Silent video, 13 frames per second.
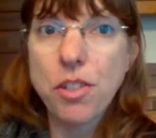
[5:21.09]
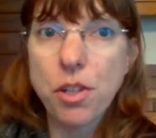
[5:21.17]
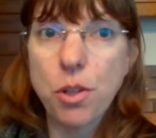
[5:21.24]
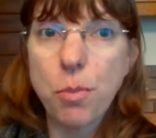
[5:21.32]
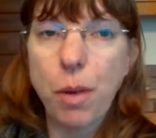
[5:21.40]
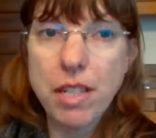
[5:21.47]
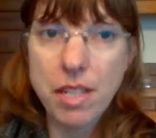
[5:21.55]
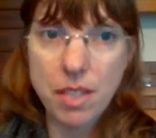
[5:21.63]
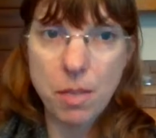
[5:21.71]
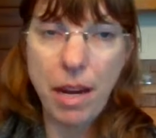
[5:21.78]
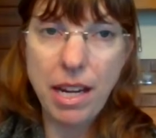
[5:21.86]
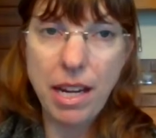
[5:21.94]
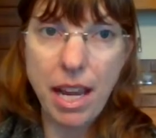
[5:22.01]
to
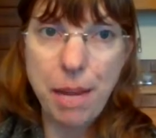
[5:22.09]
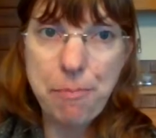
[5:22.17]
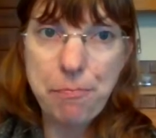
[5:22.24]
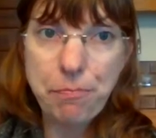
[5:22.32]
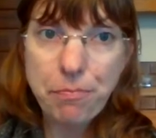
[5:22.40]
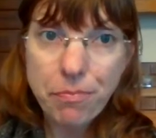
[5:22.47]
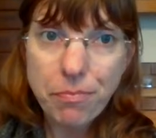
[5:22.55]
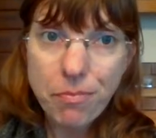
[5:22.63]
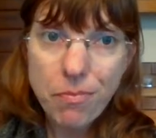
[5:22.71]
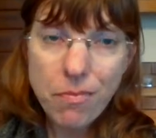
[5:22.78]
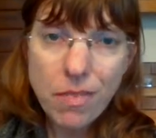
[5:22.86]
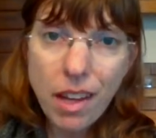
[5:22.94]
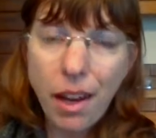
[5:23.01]
participate in
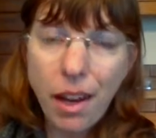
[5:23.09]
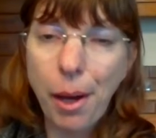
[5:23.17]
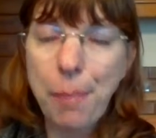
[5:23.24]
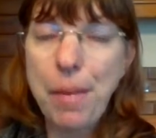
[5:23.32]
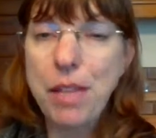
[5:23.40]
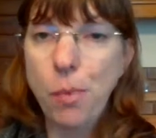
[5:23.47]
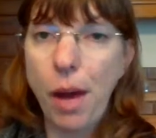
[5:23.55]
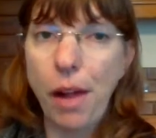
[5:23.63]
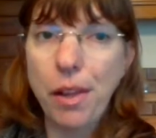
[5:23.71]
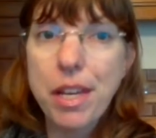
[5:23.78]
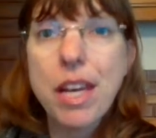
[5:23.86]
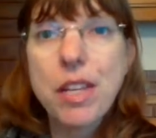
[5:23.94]
as well.